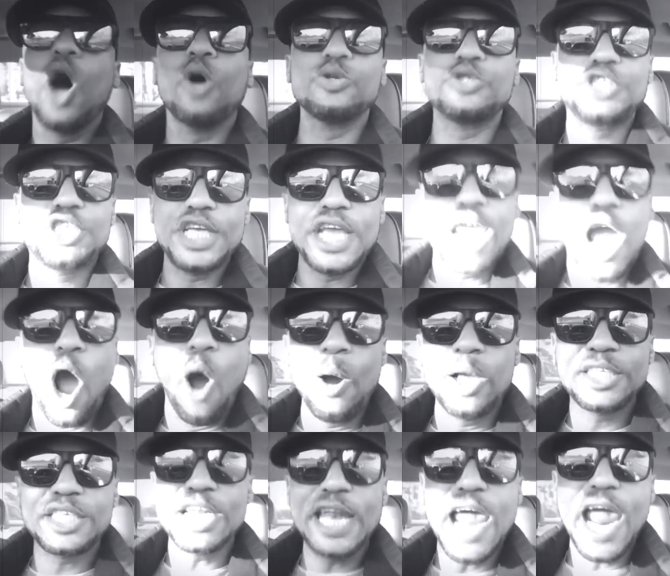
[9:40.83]
Oh,
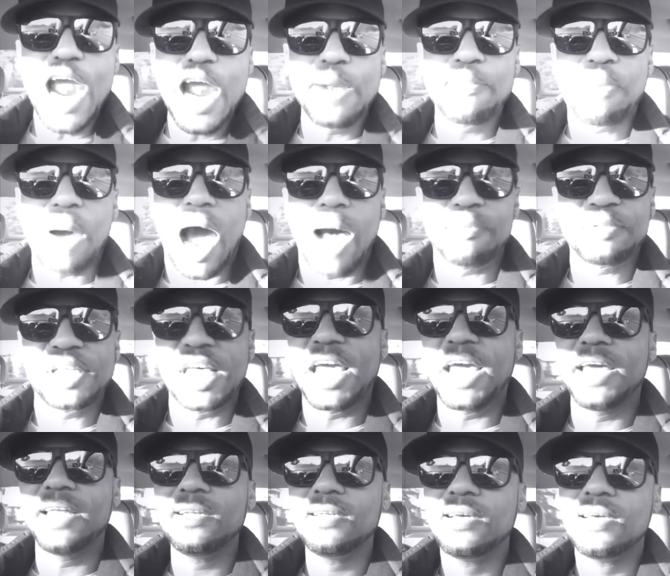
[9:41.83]
geoengineering pops
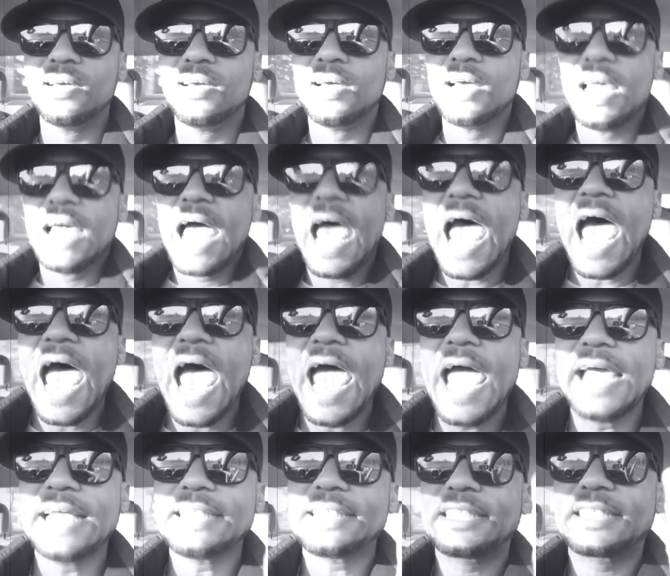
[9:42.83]
in.
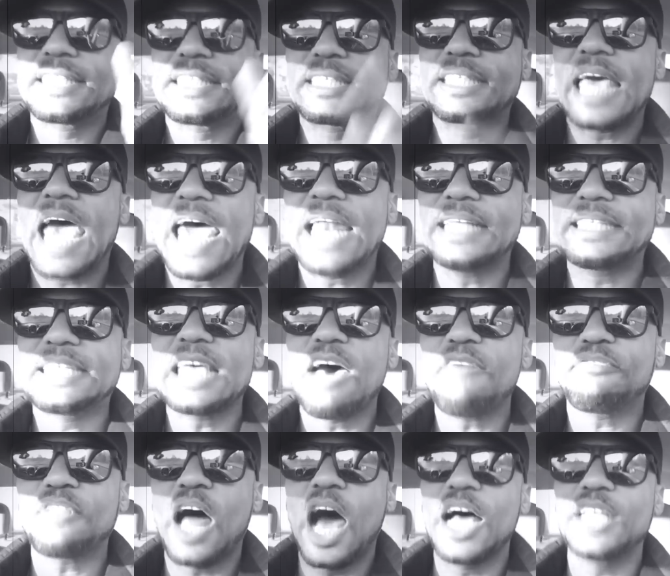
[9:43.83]
Hey, Tatted
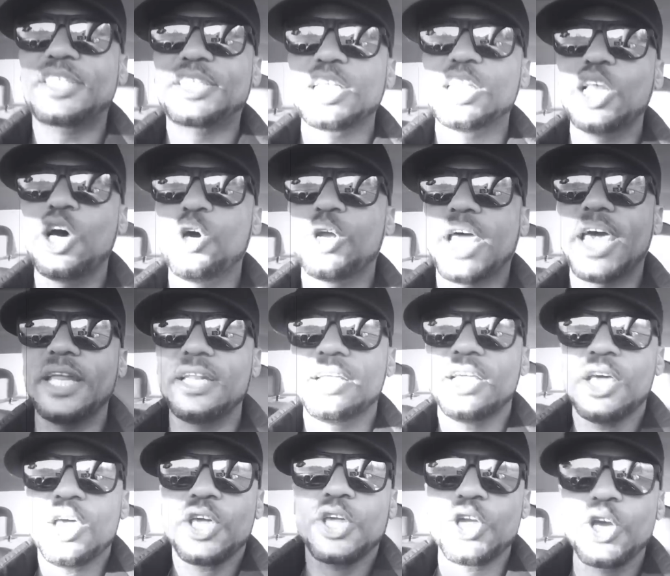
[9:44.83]
Teflon saluted.
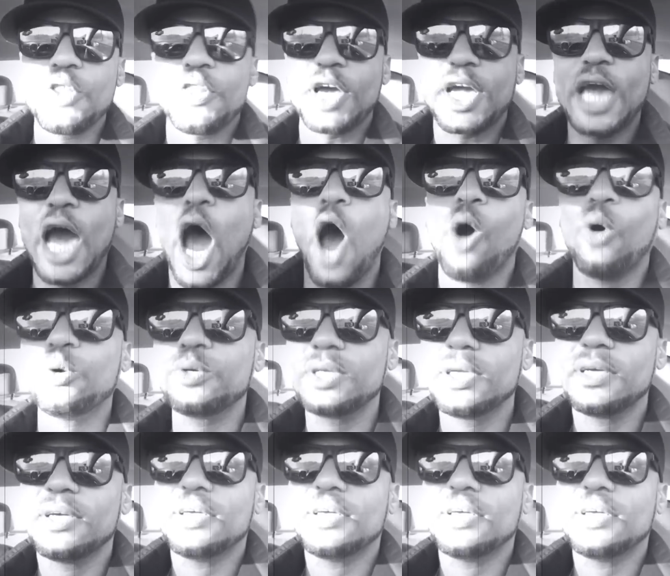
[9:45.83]
You're the GOAT.